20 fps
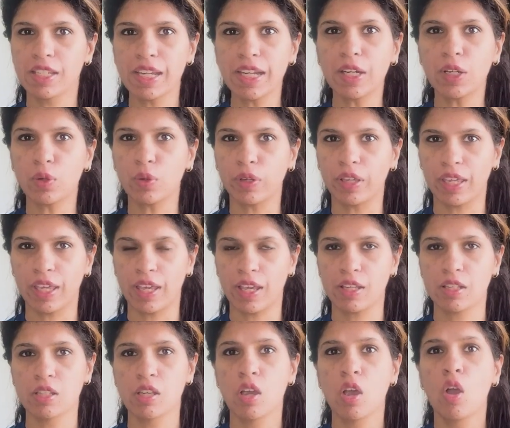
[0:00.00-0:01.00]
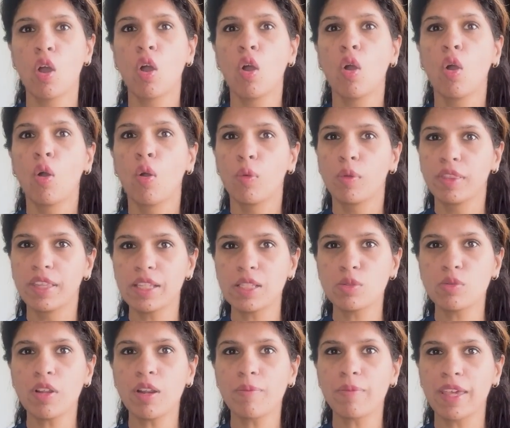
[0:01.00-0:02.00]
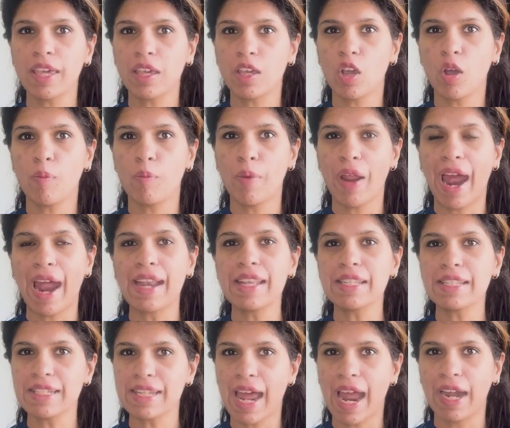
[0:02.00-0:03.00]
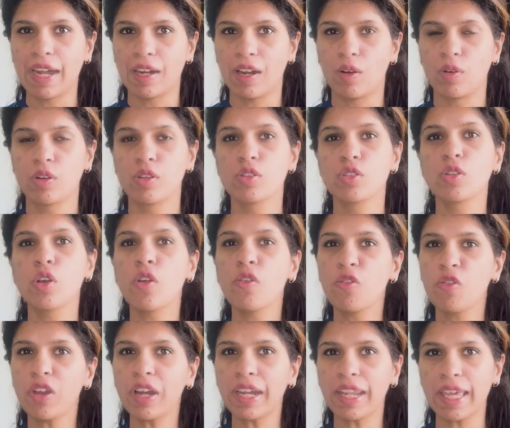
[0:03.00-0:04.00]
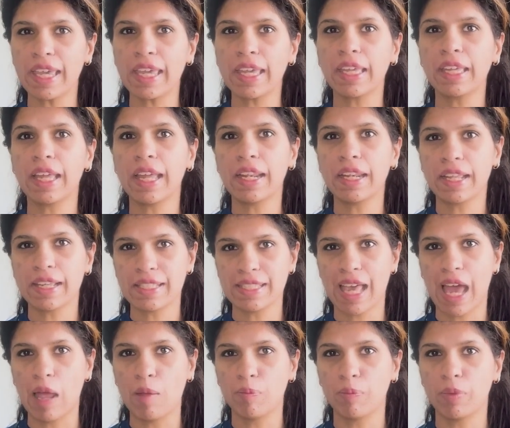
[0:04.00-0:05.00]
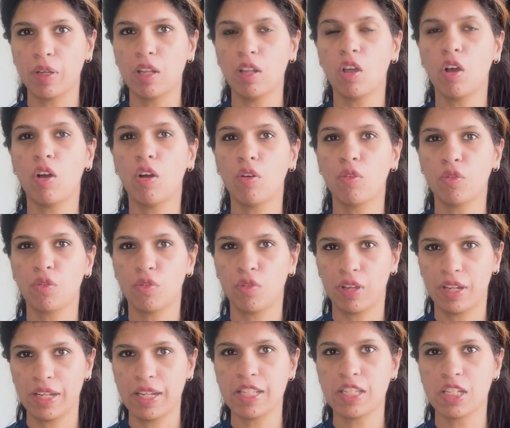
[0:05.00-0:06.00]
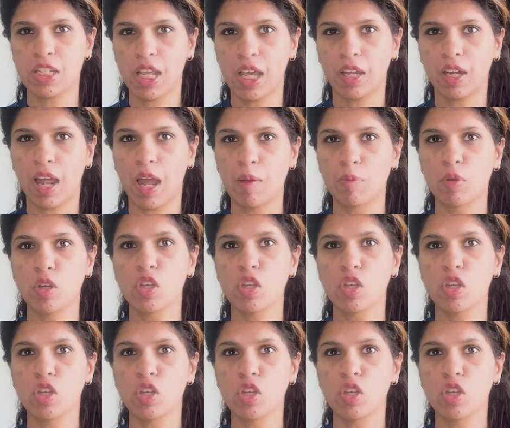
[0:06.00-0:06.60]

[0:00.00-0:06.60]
keto cakes. This will make your brand stand out. So if we take an example of an Instagrammer,